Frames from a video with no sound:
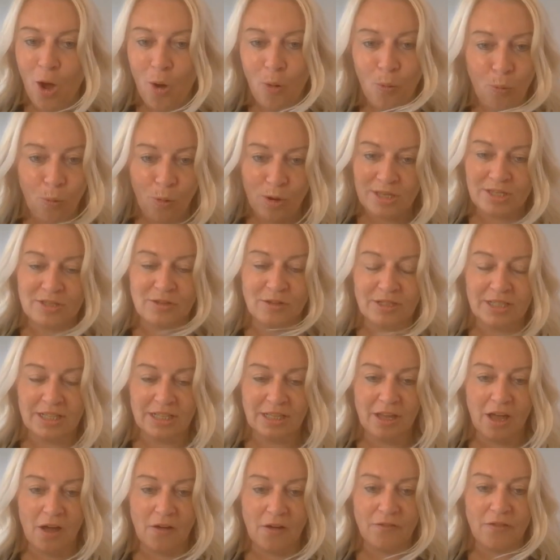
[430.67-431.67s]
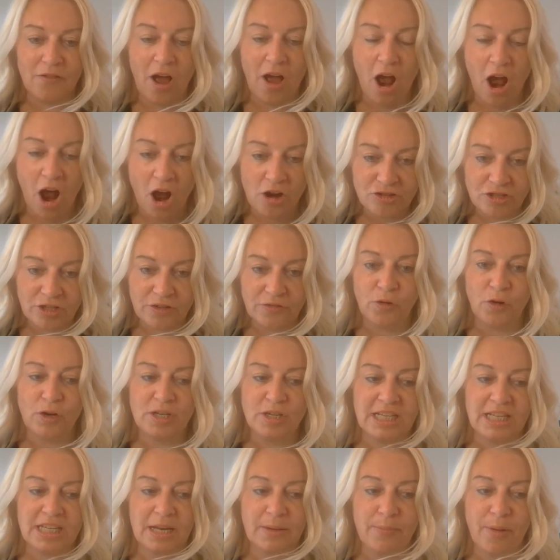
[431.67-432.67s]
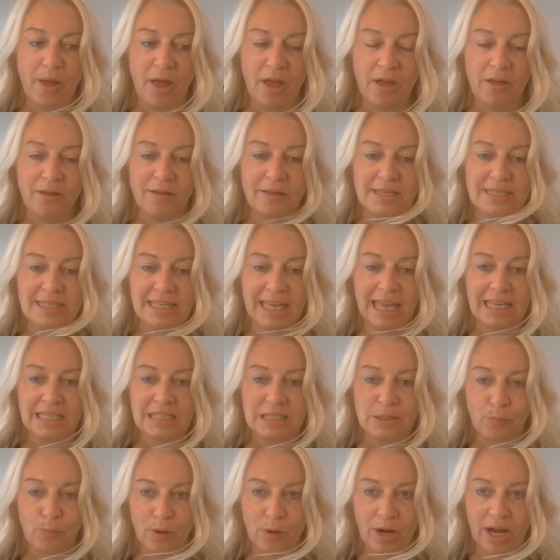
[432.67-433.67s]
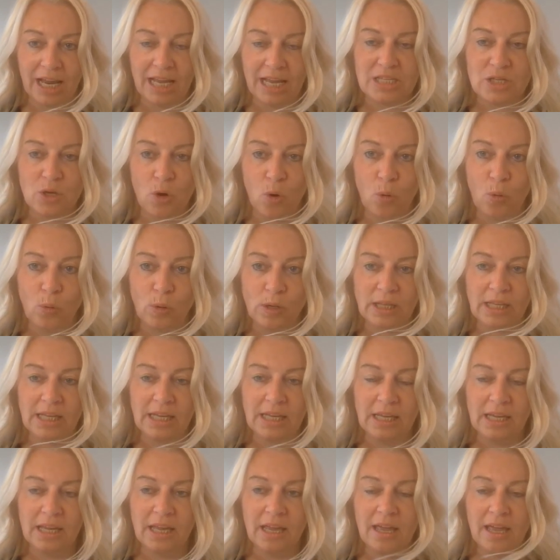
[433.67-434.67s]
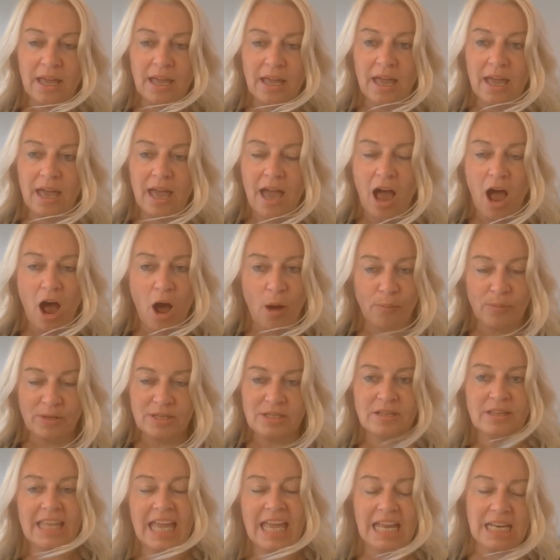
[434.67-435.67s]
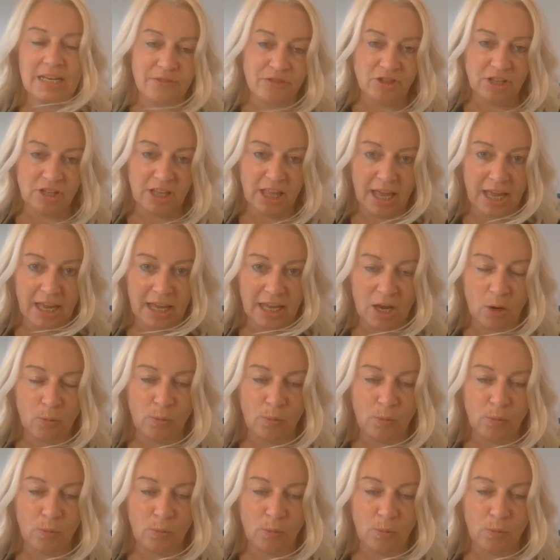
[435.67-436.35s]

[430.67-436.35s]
What's not to love? £149 is the price only up until the end of July.